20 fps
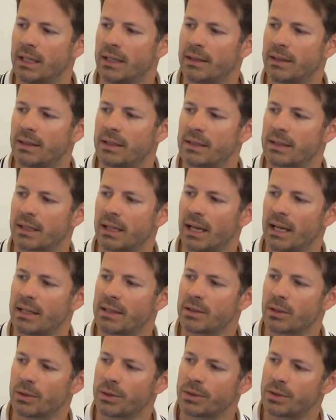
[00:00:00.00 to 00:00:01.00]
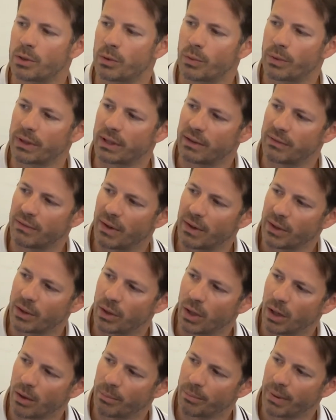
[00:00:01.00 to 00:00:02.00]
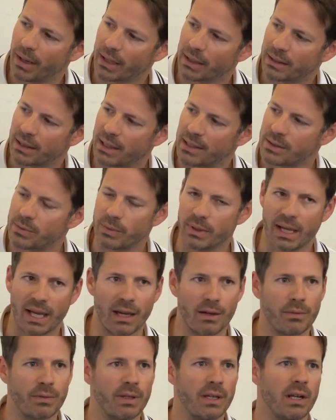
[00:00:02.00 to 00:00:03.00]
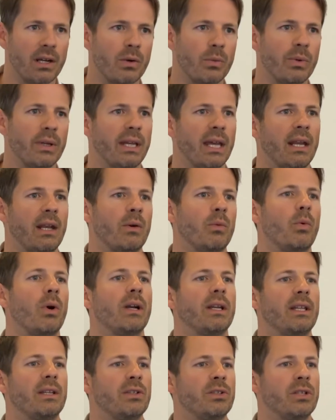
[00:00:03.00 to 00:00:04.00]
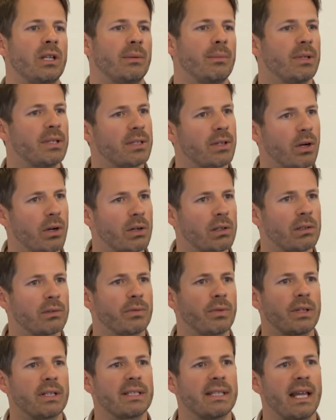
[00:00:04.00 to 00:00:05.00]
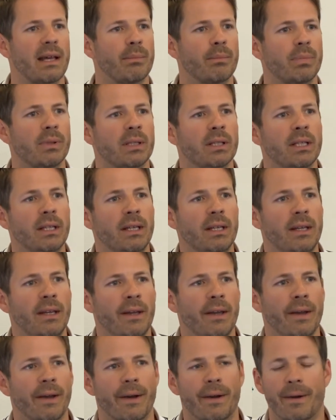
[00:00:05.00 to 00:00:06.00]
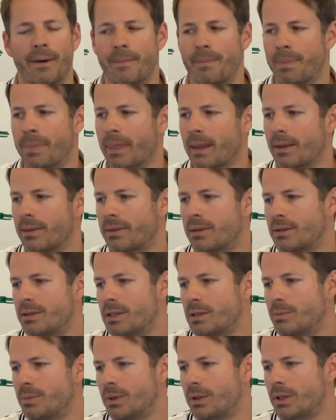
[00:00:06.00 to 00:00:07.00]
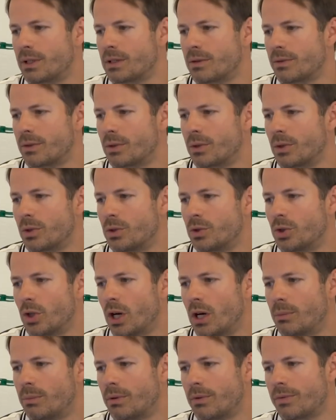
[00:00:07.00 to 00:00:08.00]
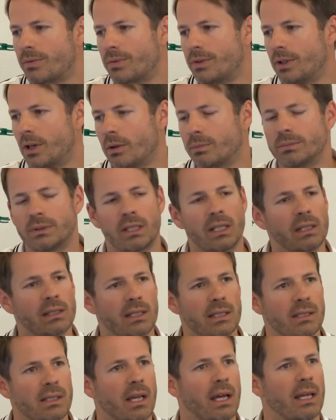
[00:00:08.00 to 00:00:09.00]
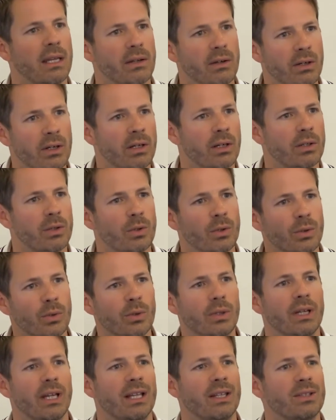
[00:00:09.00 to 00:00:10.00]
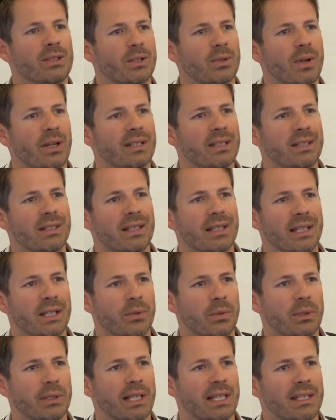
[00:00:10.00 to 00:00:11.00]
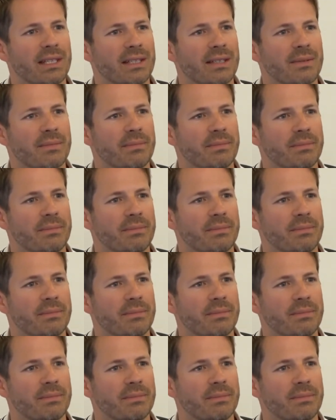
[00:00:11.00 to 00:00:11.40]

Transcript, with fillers: In this case also with the very compact lens we have here we get a 1 inch image circle for example. Um, this is because of the good job of the optical designer who integrated the liquid lens.